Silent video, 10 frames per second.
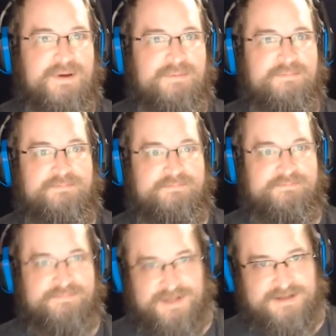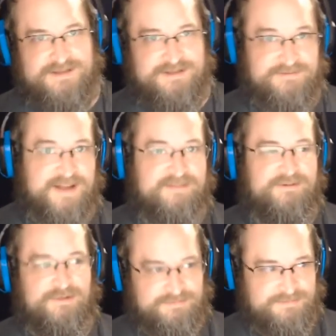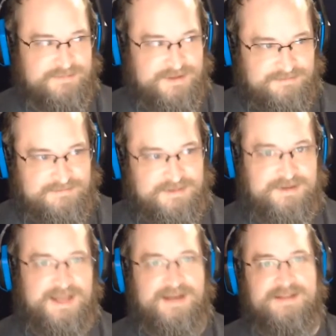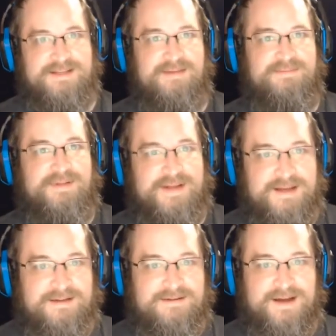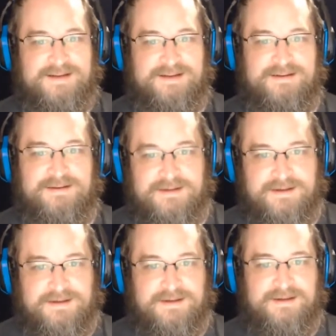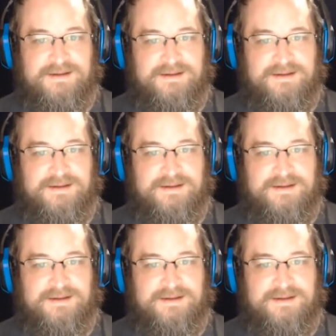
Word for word: up the survival you, you can't escape like i i did see